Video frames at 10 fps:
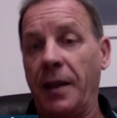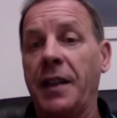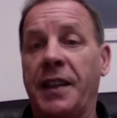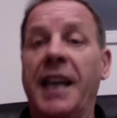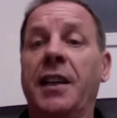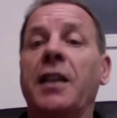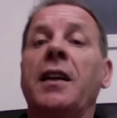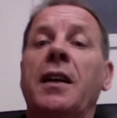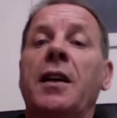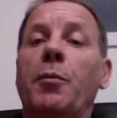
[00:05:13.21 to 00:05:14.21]
then
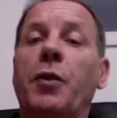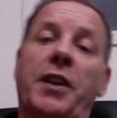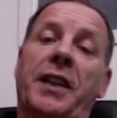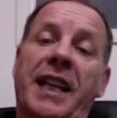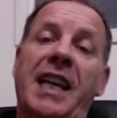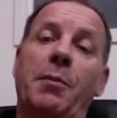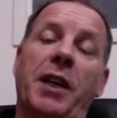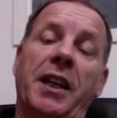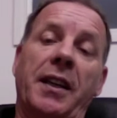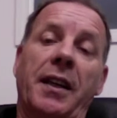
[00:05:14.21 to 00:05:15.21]
put your claim
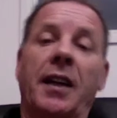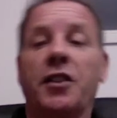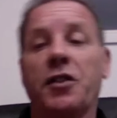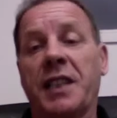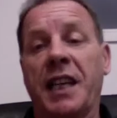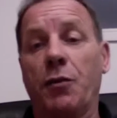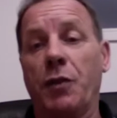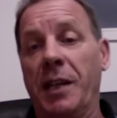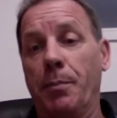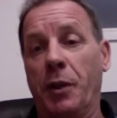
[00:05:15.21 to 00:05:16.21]
in and just get
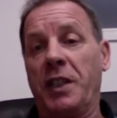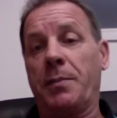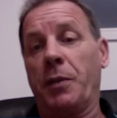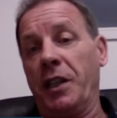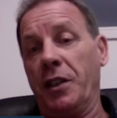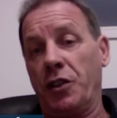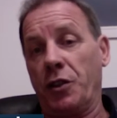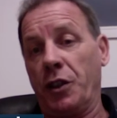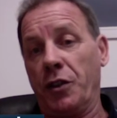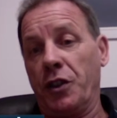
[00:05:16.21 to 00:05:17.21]
reimbursed by
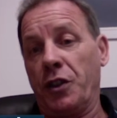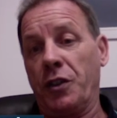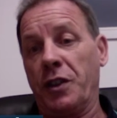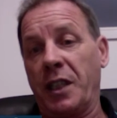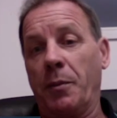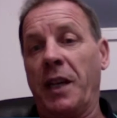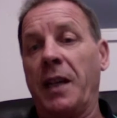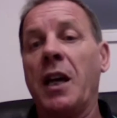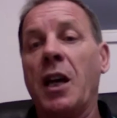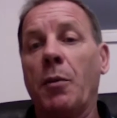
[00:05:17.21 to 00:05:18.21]
your insurance company.
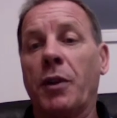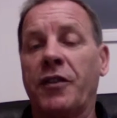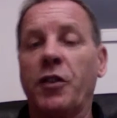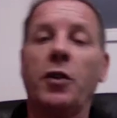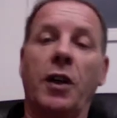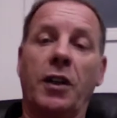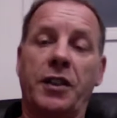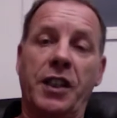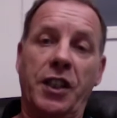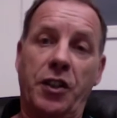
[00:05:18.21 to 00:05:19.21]
But a phone call to
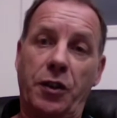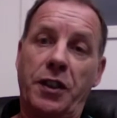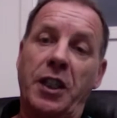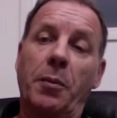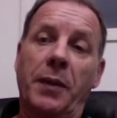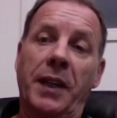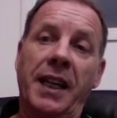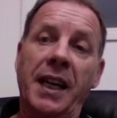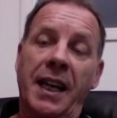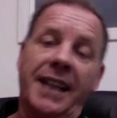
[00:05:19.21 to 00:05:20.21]
the insurance
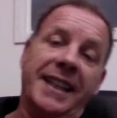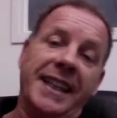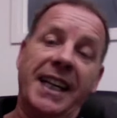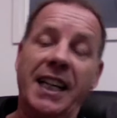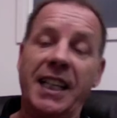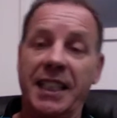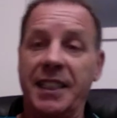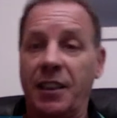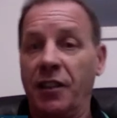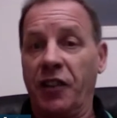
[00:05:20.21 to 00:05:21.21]
company at the
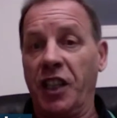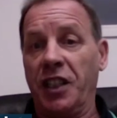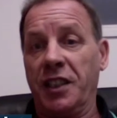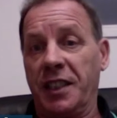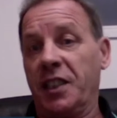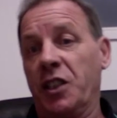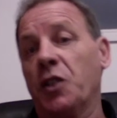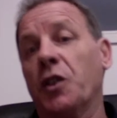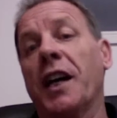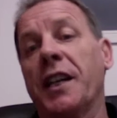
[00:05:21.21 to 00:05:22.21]
earliest convenience is a
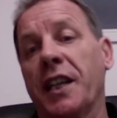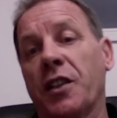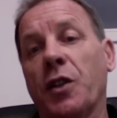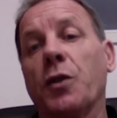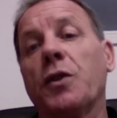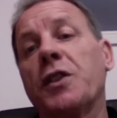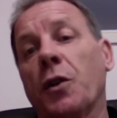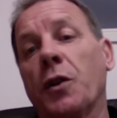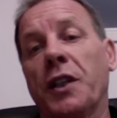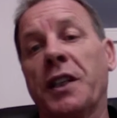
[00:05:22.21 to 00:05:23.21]
good idea too,
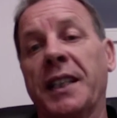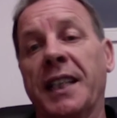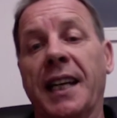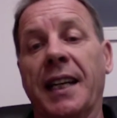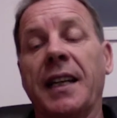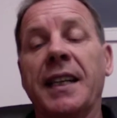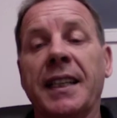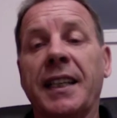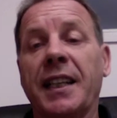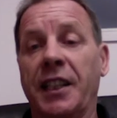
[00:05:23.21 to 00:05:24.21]
so you can get
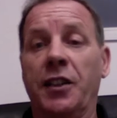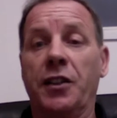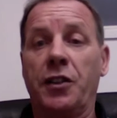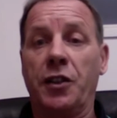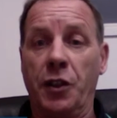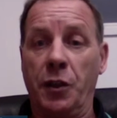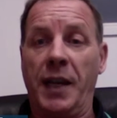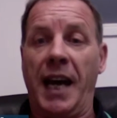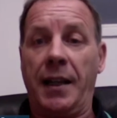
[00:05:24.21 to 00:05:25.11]
cleared to do that.